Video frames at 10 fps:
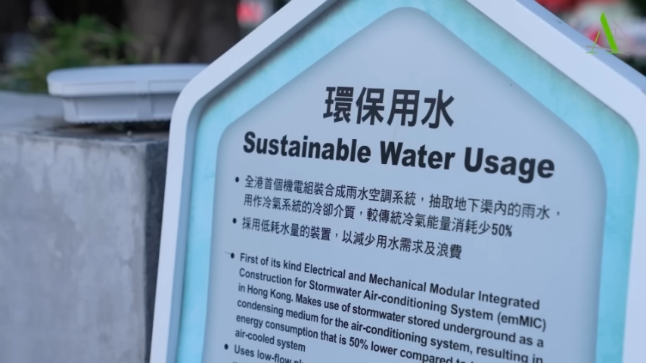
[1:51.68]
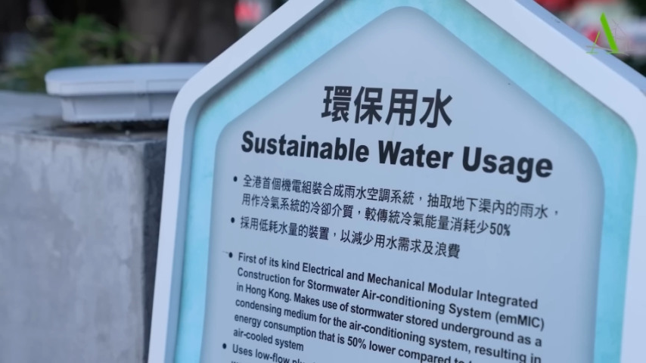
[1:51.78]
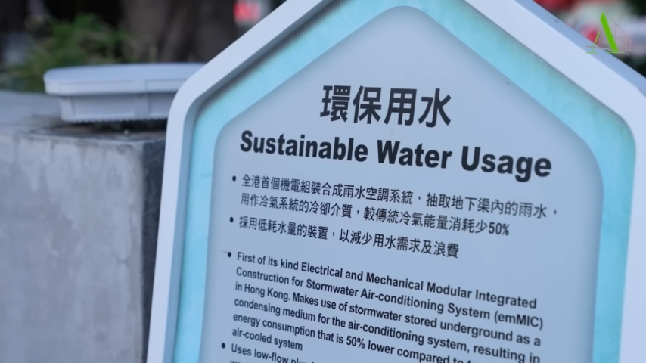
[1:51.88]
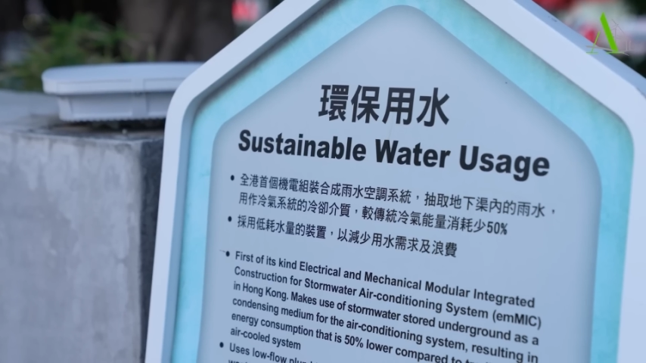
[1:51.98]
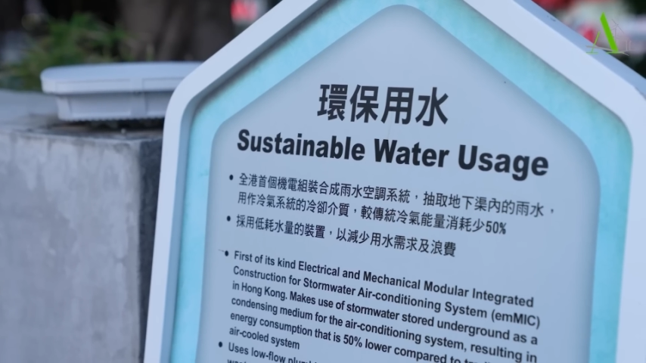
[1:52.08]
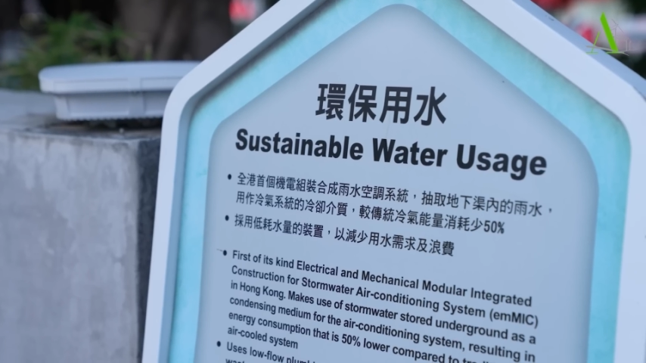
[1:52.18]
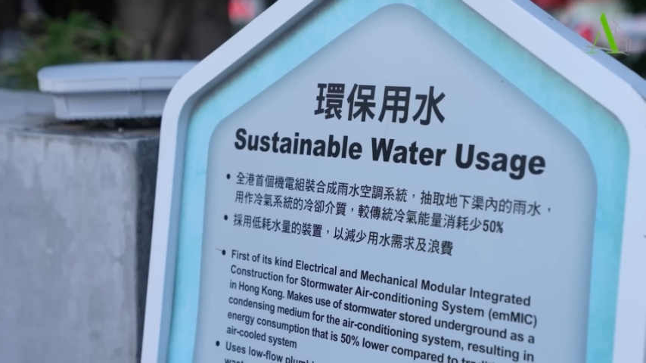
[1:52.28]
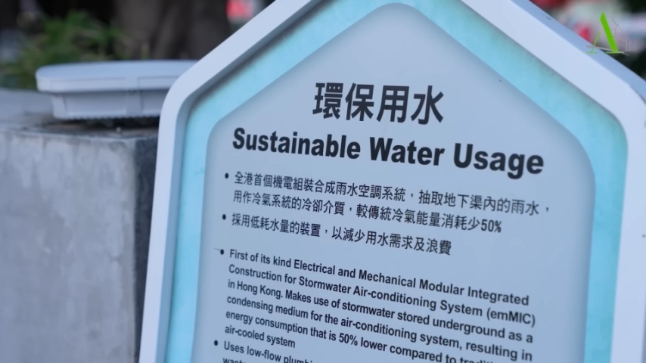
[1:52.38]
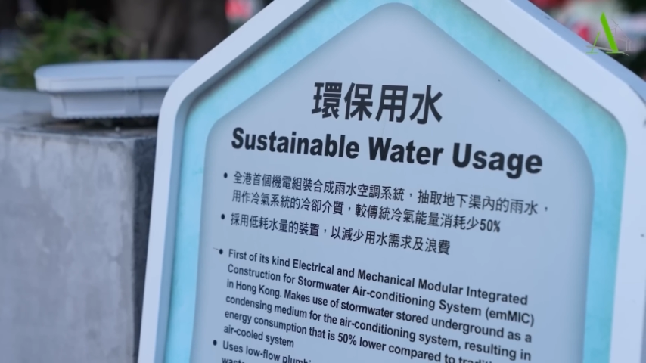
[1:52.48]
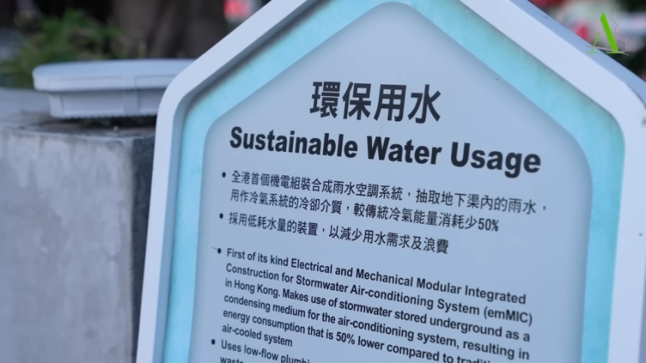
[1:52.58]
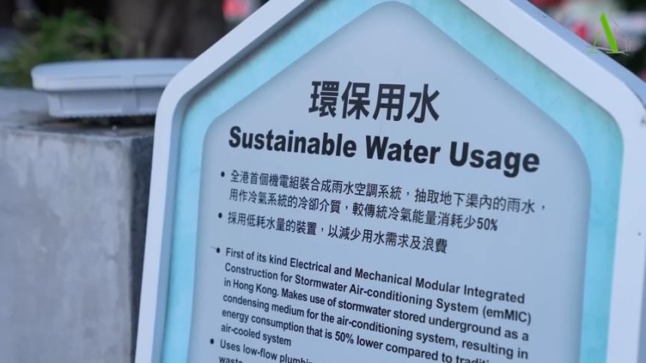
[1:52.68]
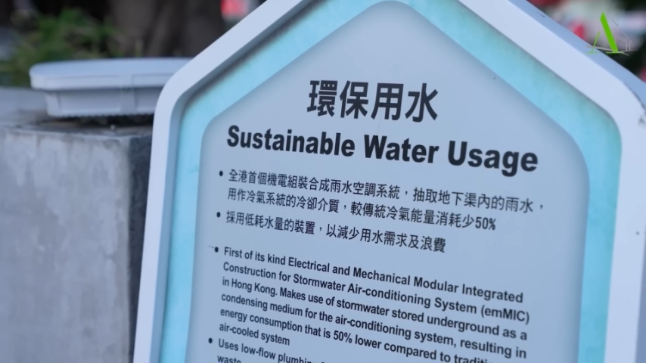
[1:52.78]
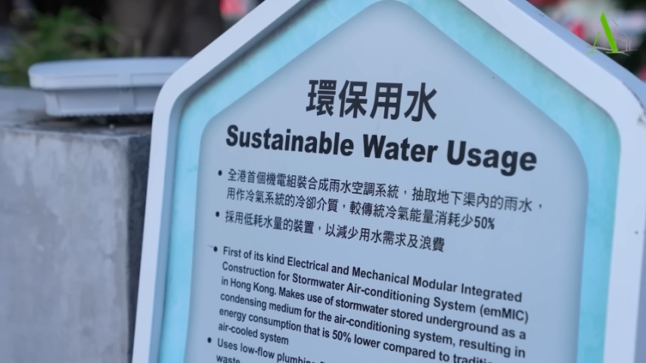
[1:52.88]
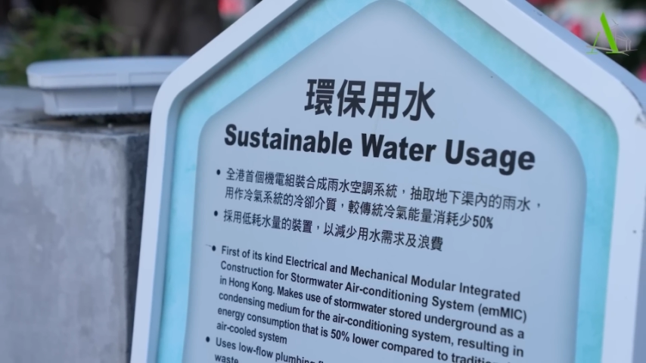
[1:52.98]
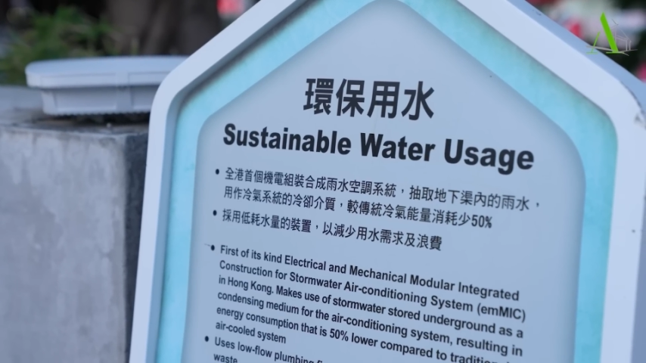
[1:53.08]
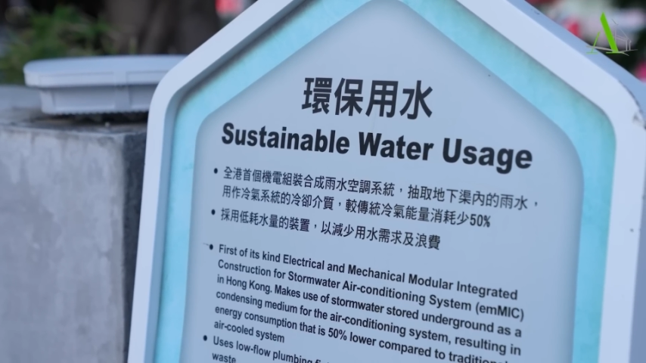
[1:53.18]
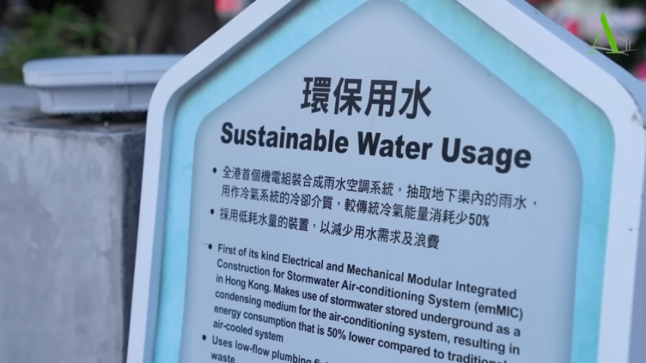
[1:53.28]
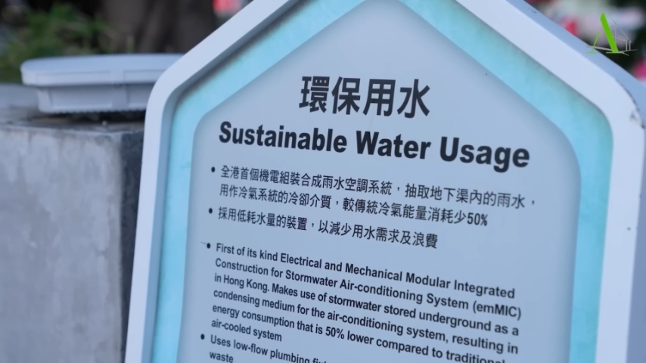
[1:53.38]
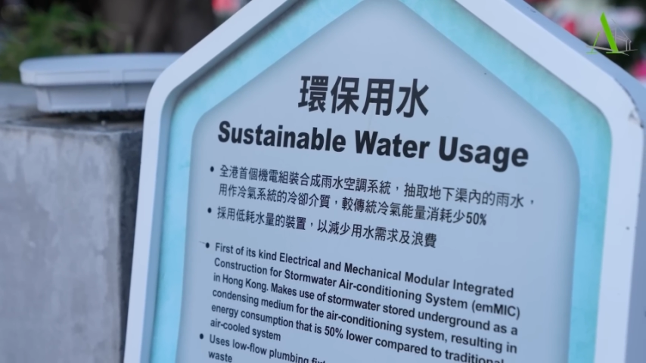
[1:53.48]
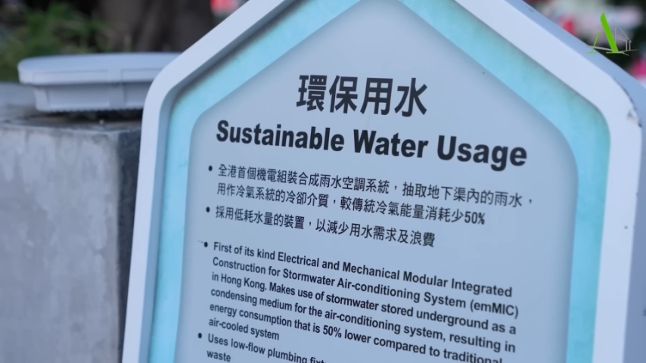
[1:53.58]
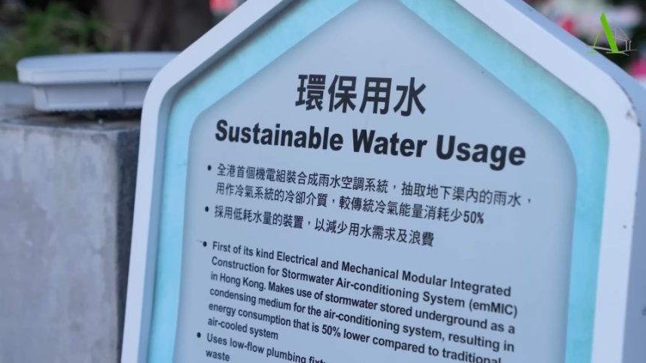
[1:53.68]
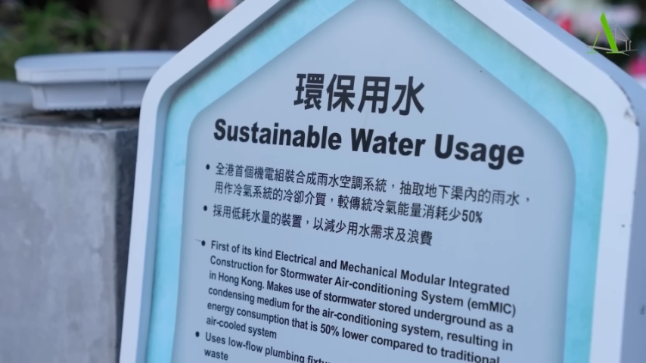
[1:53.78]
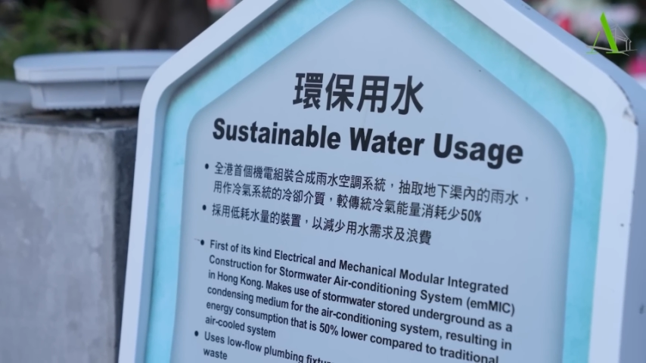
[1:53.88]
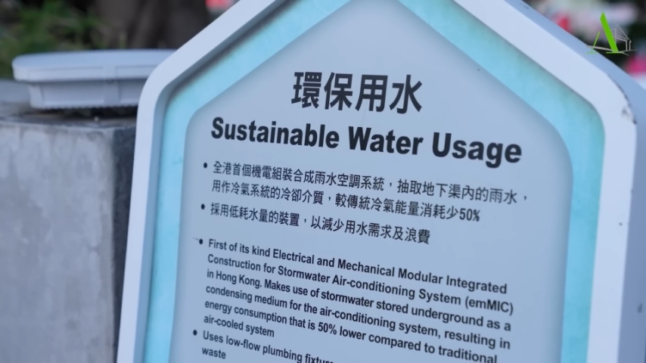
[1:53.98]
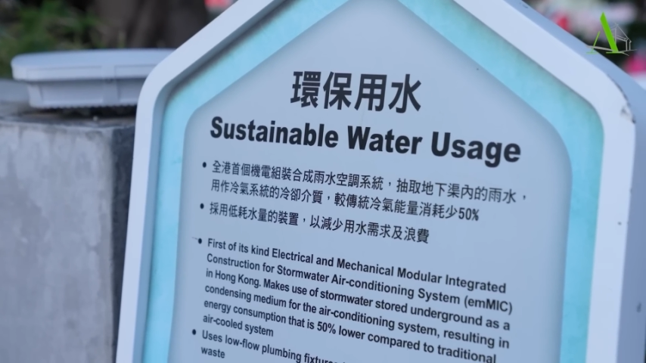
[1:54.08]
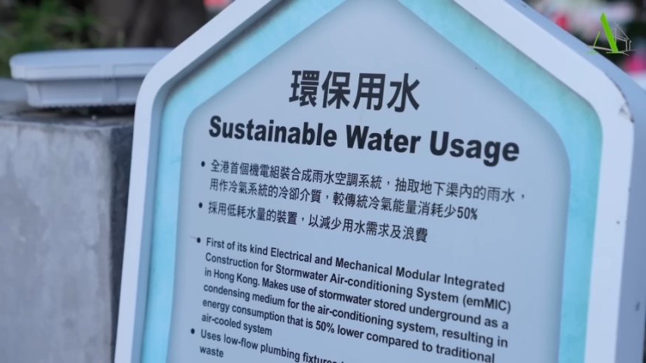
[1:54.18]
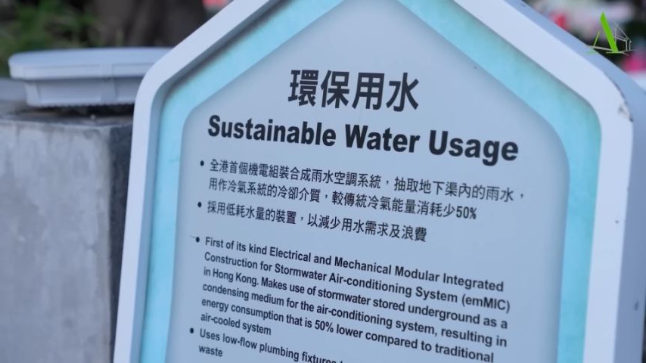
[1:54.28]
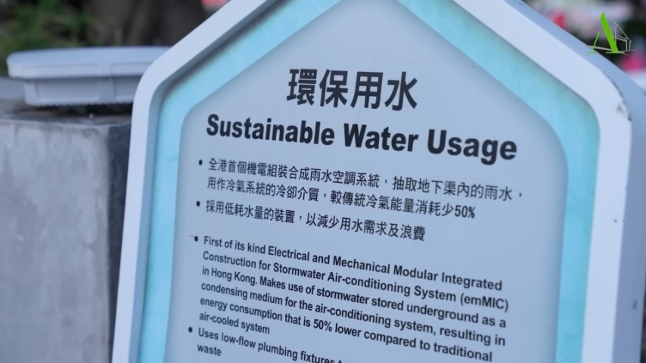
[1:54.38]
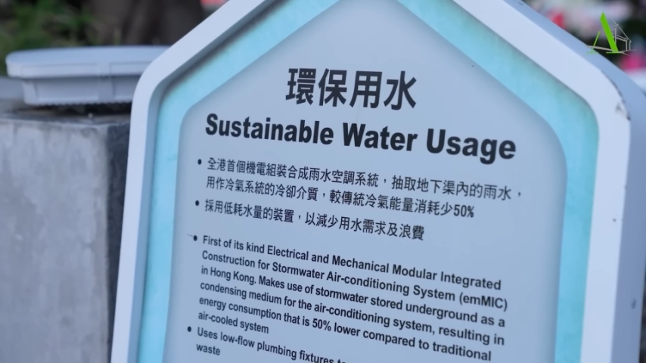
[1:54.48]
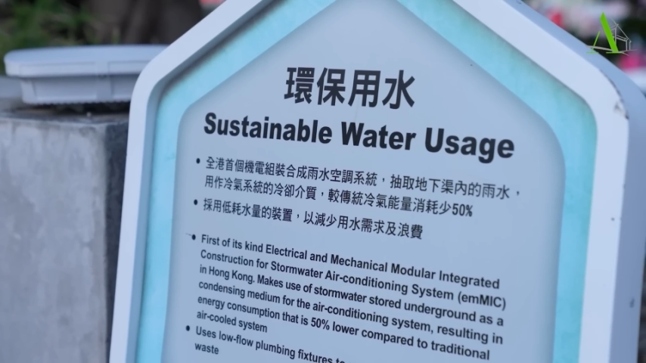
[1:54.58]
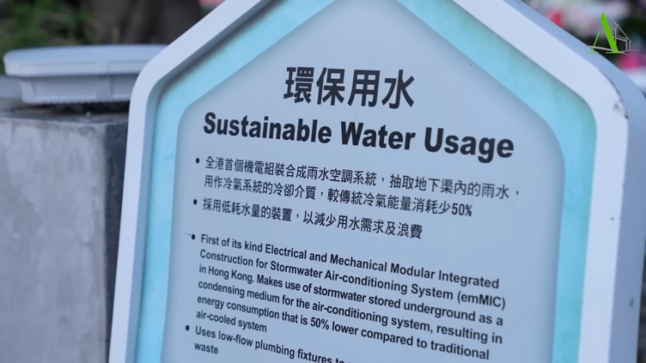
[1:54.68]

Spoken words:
No face is visible, so there are no lips to read.